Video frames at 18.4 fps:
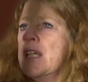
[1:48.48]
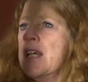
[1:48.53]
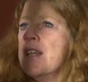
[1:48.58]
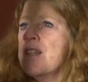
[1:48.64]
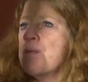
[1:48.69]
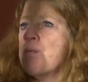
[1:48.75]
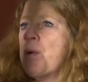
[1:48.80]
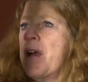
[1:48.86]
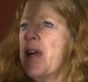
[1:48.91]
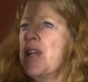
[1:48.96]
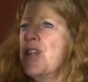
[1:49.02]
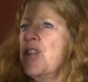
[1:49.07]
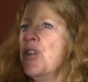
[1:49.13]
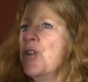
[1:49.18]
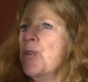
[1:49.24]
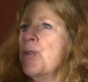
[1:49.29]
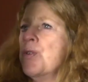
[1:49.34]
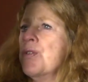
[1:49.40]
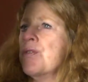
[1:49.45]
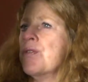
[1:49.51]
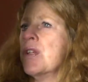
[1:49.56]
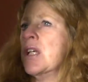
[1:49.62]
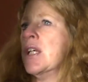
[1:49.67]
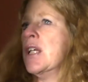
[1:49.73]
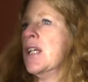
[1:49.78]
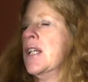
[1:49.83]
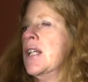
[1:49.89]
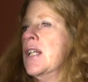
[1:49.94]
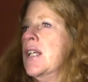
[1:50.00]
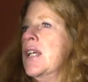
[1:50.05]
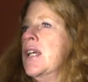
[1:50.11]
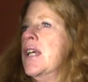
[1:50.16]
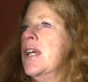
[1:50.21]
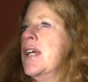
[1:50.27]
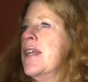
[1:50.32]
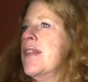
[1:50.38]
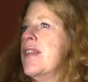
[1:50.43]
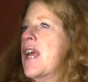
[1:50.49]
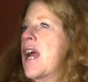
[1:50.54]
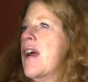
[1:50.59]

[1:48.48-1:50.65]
It's brand new. The